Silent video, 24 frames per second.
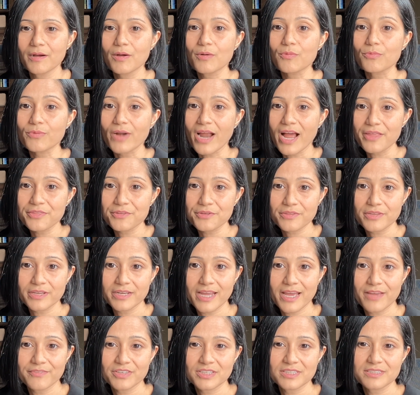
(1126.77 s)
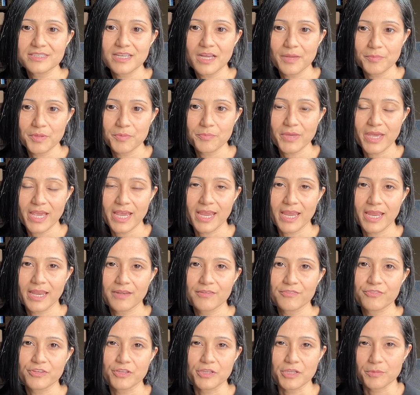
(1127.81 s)
rather than having tummy
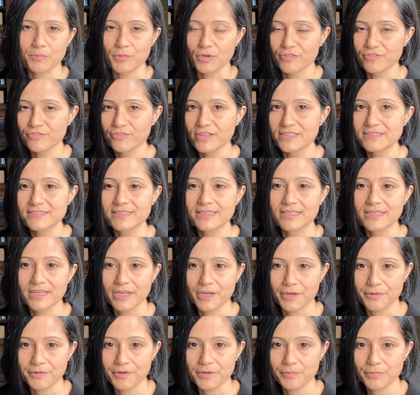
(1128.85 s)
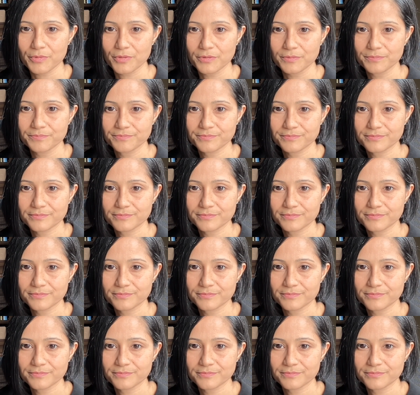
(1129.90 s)
pain, feeling more fussy and irritable.